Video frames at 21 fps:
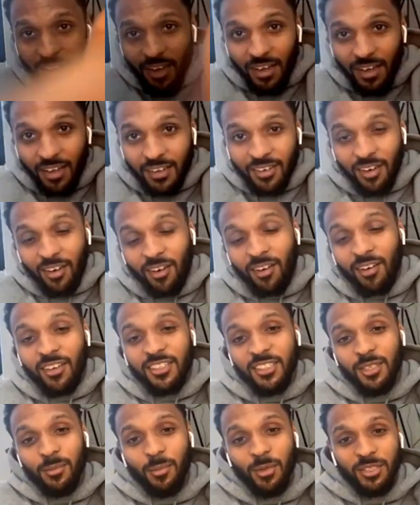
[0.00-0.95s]
and I can't
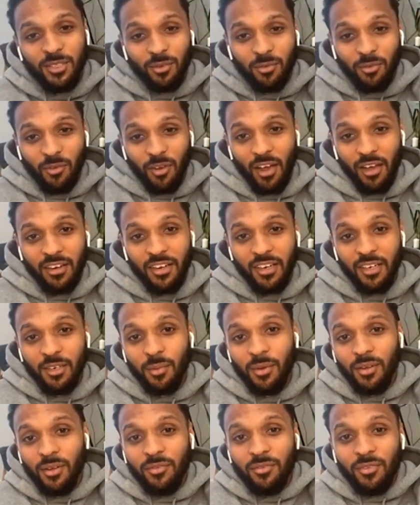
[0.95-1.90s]
see myself going
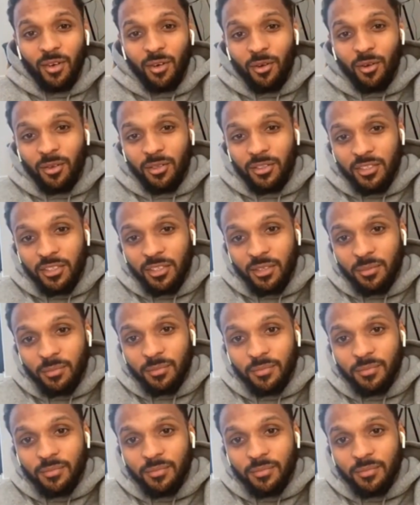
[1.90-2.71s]
anywhere for the long term.